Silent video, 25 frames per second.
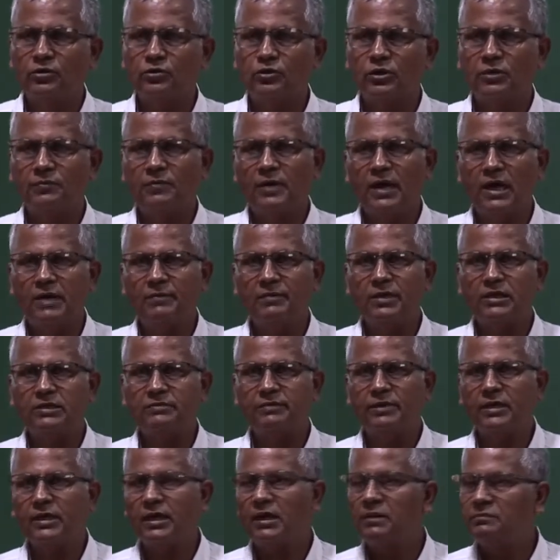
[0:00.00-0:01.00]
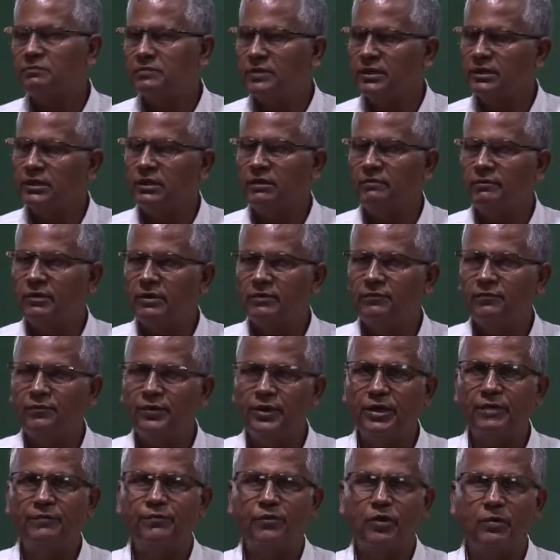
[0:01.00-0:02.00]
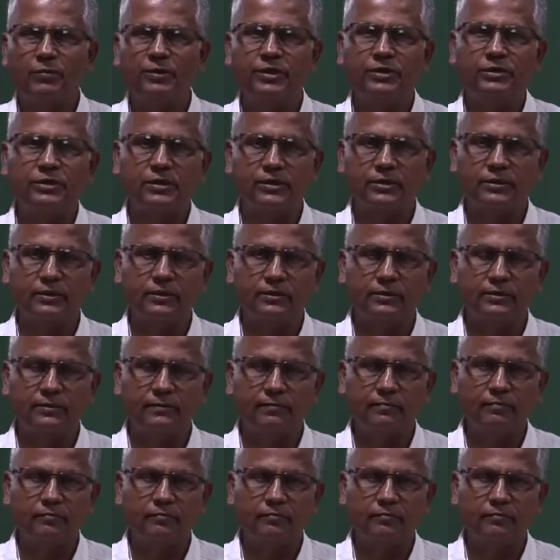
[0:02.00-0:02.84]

So, the fibers become little bit free from each other.